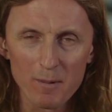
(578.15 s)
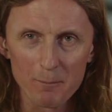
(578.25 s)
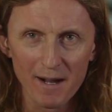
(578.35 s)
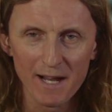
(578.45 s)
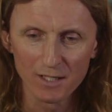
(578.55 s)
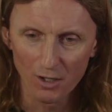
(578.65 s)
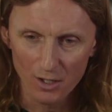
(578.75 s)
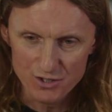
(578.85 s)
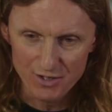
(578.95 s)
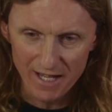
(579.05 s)
but by and
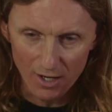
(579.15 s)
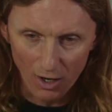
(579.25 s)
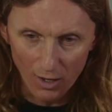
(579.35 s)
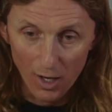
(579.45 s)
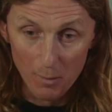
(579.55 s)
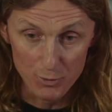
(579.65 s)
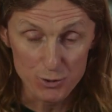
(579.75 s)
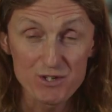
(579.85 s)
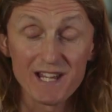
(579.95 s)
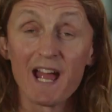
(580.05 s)
large, they are
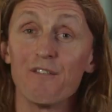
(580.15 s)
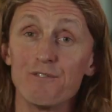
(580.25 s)
producing a